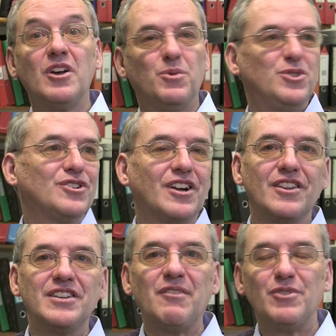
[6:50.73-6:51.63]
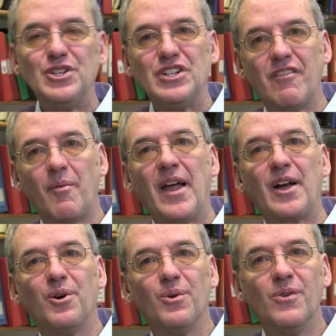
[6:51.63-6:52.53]
which is kind of the definition of a
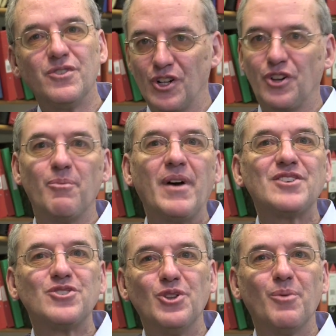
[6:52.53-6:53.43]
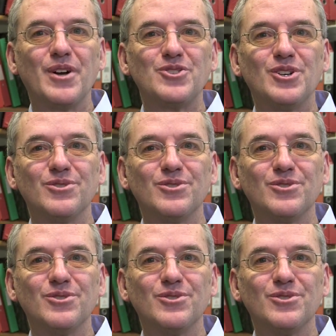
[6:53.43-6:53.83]
black hole. It's a lot of mass and not much